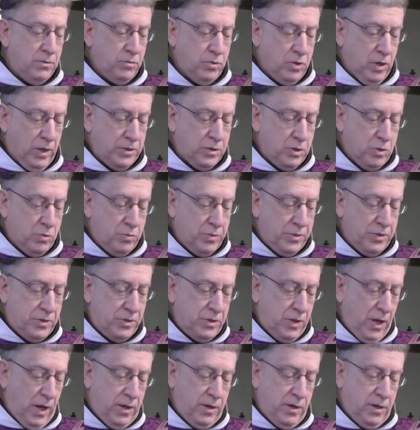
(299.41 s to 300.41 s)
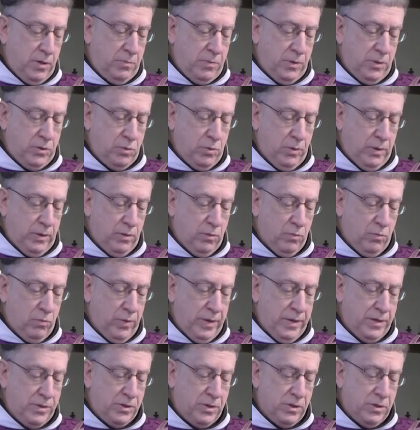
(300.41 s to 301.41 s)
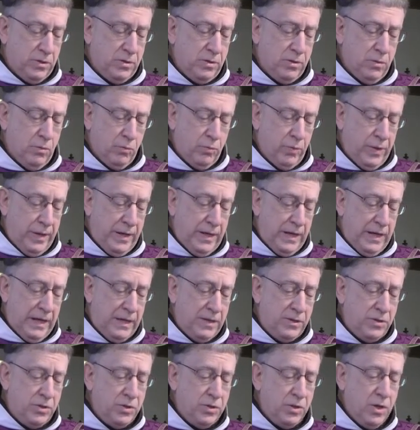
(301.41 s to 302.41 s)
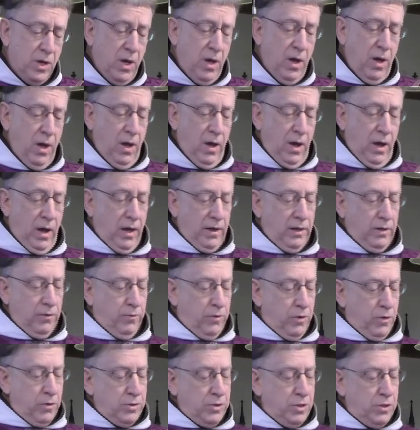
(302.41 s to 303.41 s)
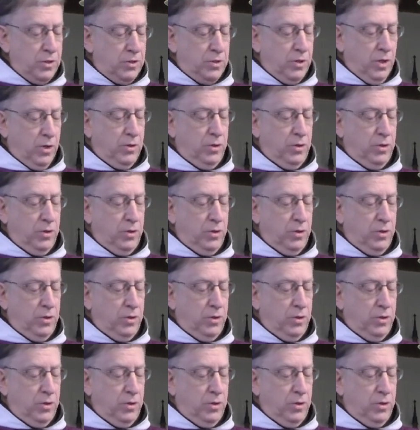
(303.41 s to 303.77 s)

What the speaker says: just recited between the reason readings, and the verses are